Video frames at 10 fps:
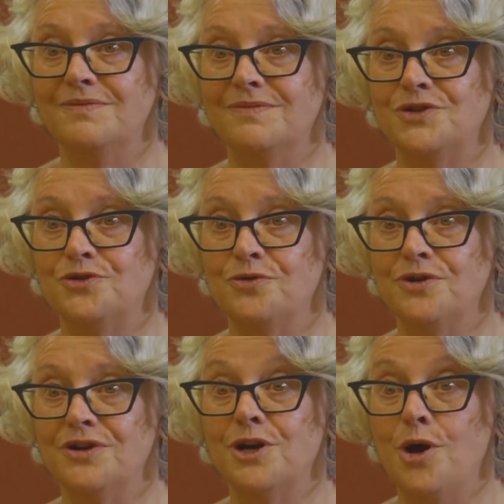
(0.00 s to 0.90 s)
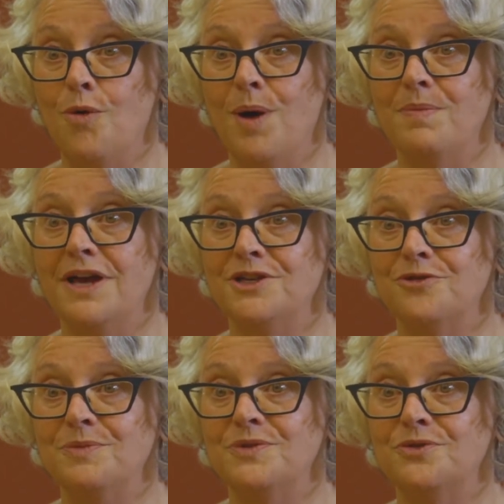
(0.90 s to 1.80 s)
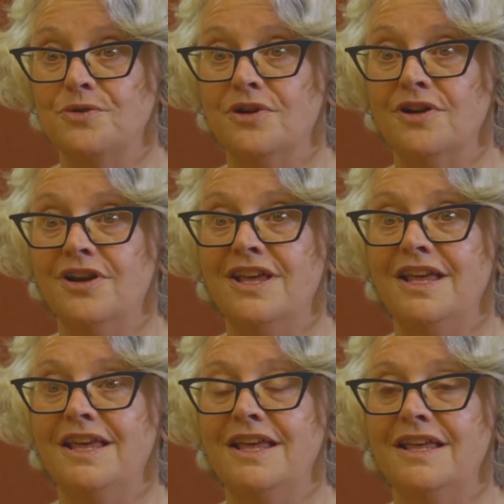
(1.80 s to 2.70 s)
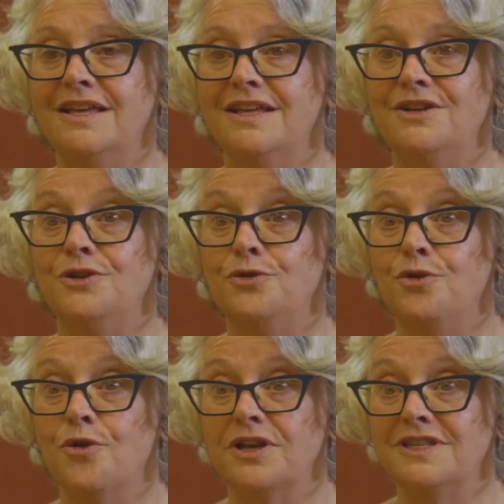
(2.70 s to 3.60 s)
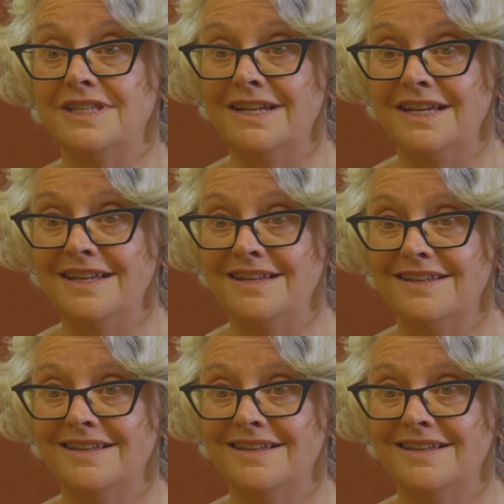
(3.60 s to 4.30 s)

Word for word: store, a co-op ice cream store in New York City,